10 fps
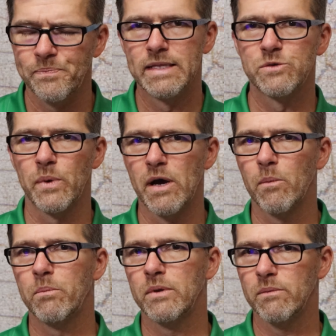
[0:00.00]
This will
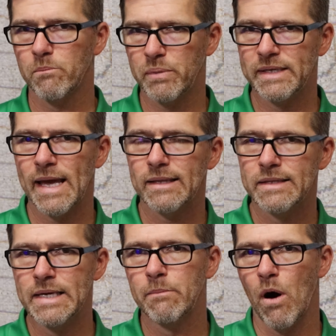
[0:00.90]
help protect
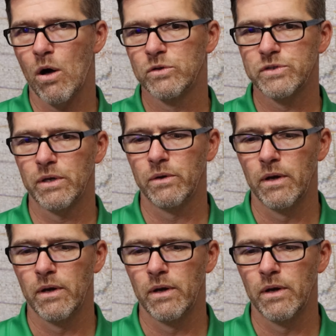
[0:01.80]
them also.